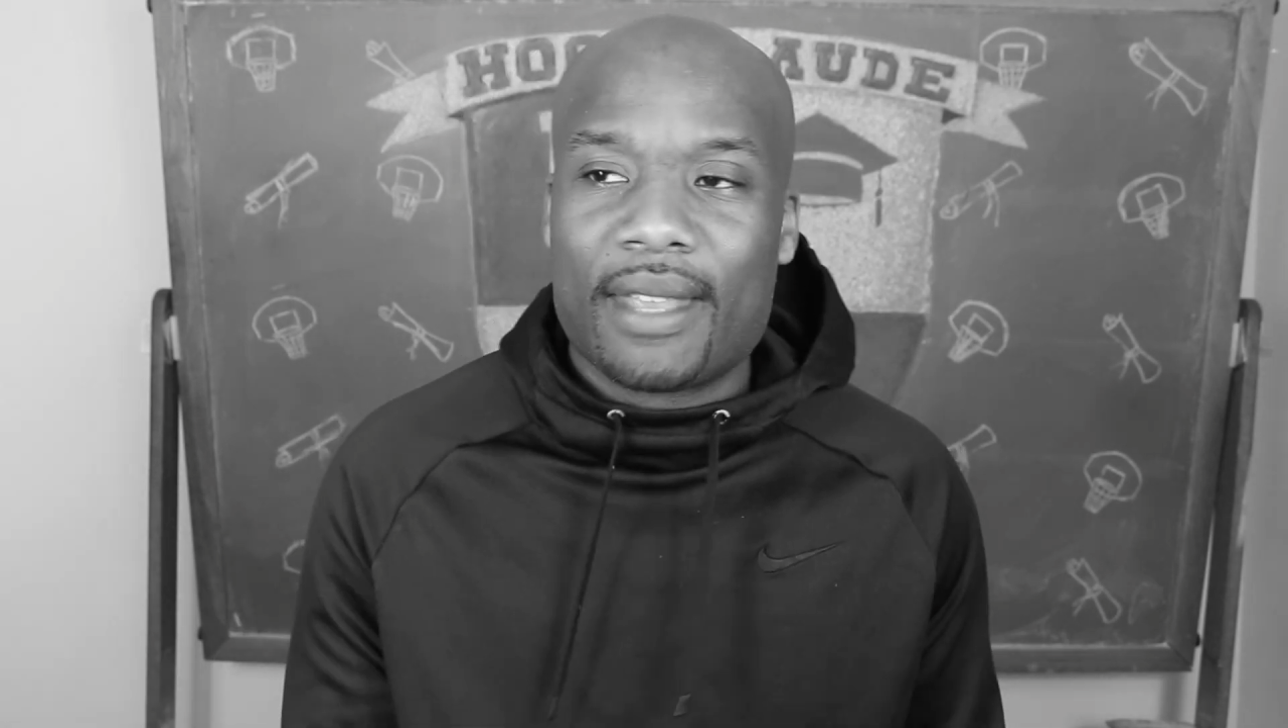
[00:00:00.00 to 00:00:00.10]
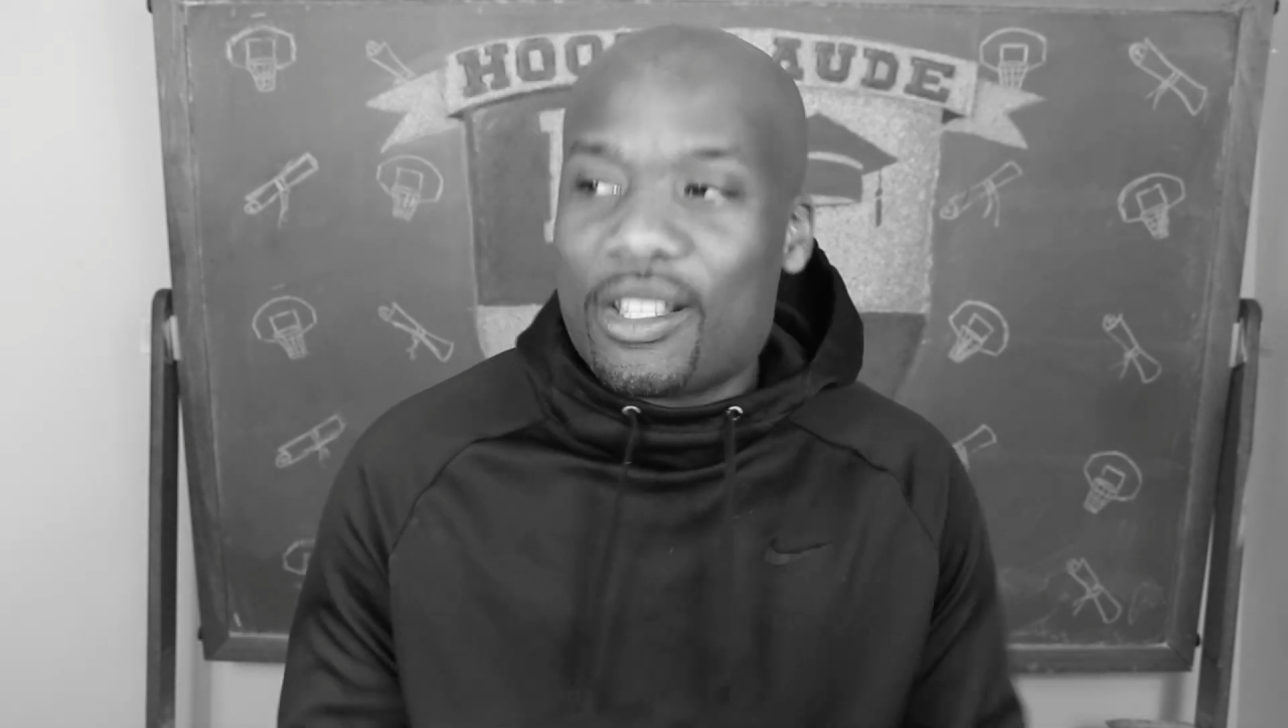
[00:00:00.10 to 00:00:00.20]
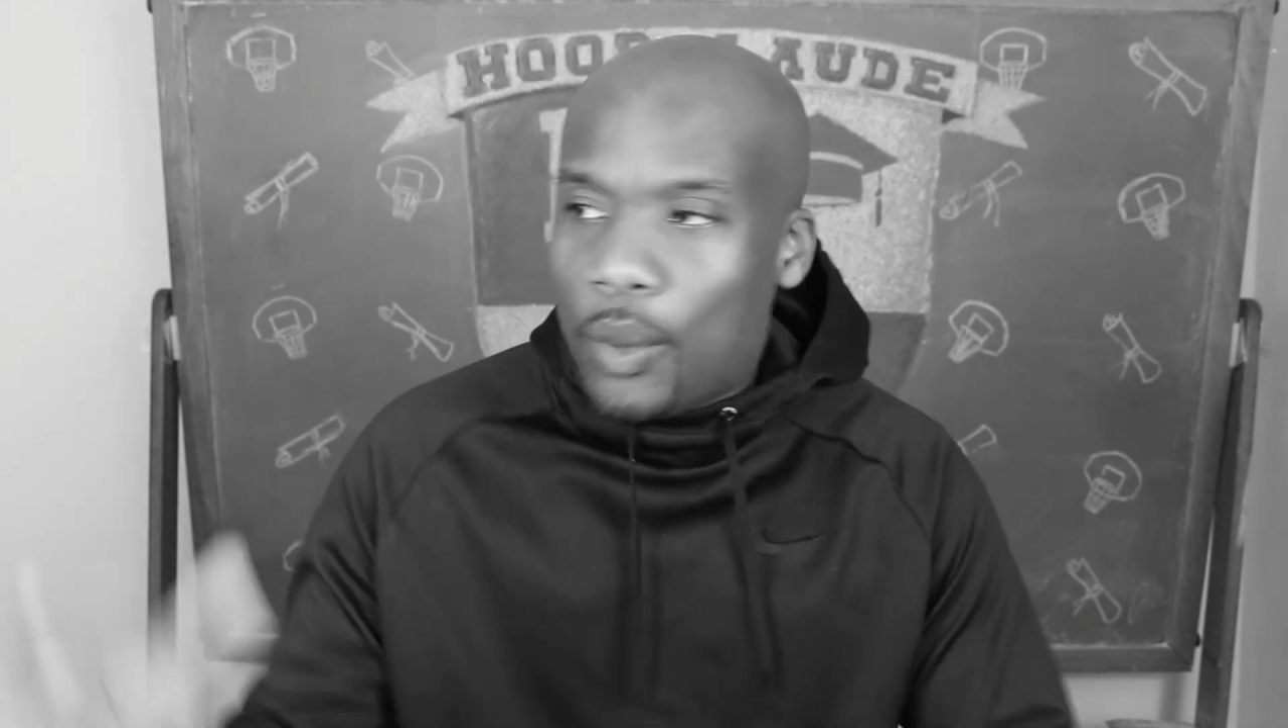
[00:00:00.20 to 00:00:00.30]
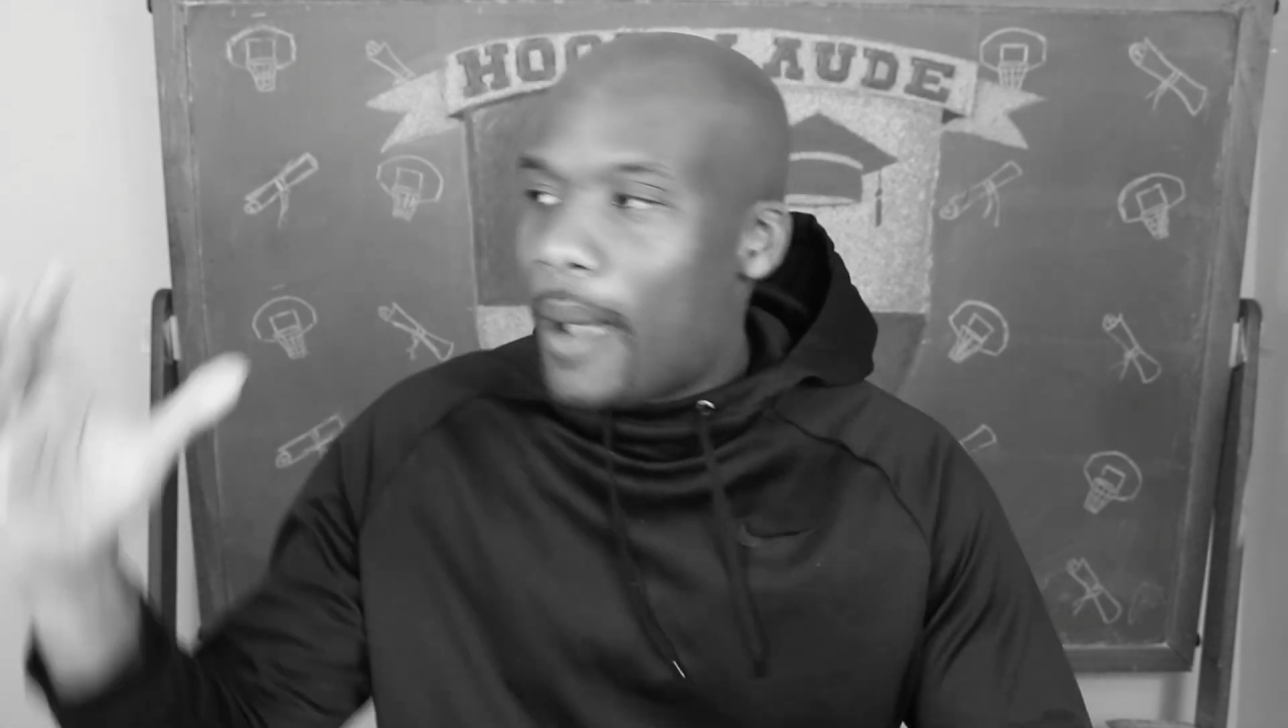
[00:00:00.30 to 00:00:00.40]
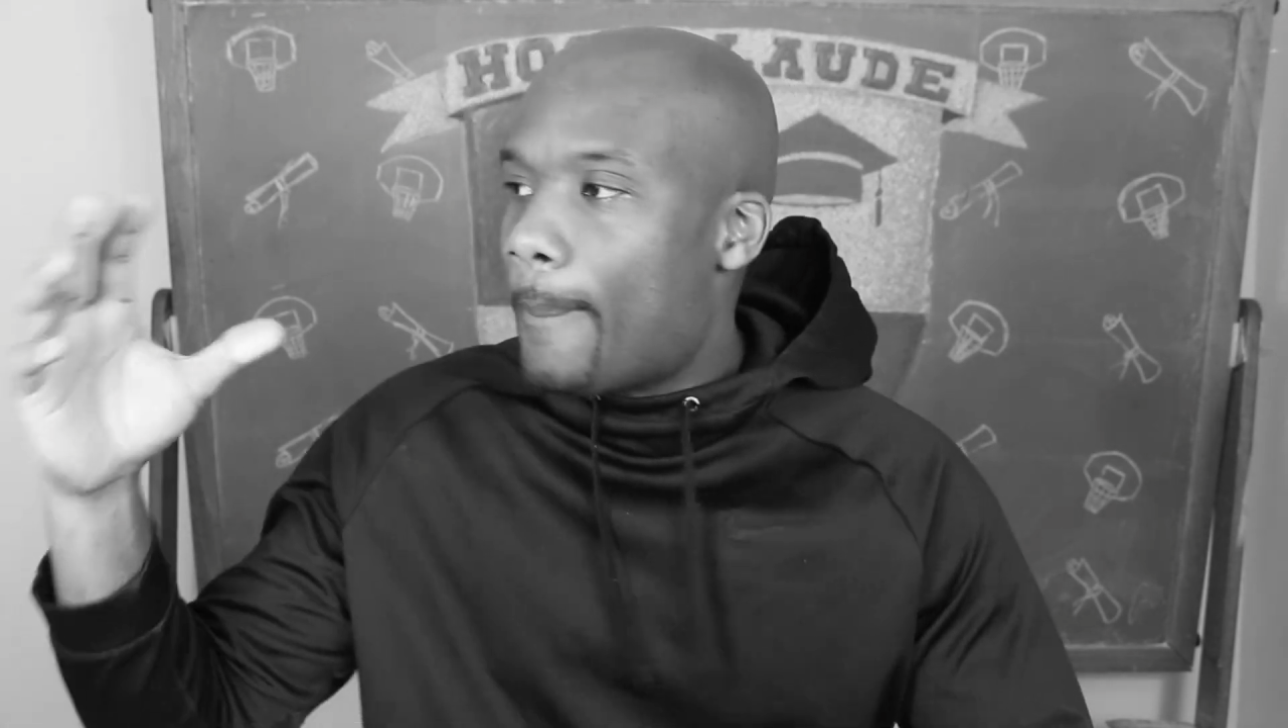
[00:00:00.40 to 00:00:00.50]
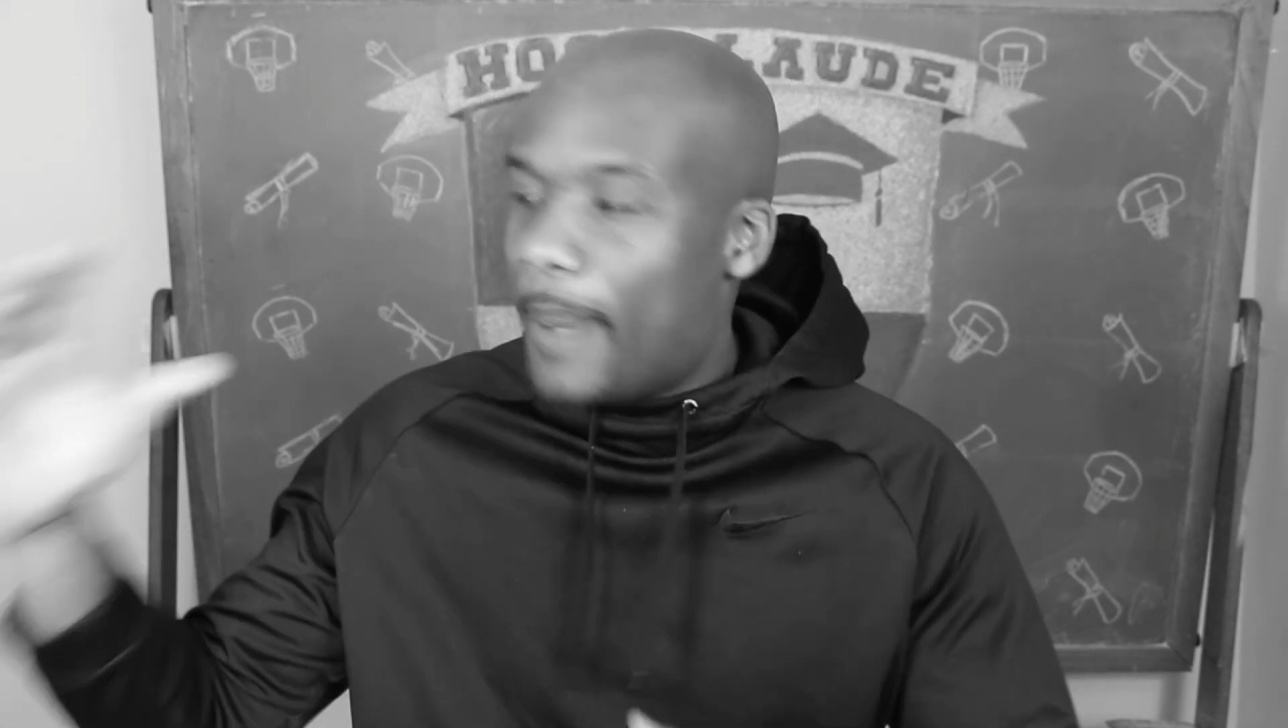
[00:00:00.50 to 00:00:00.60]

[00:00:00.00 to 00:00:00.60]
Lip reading: That's why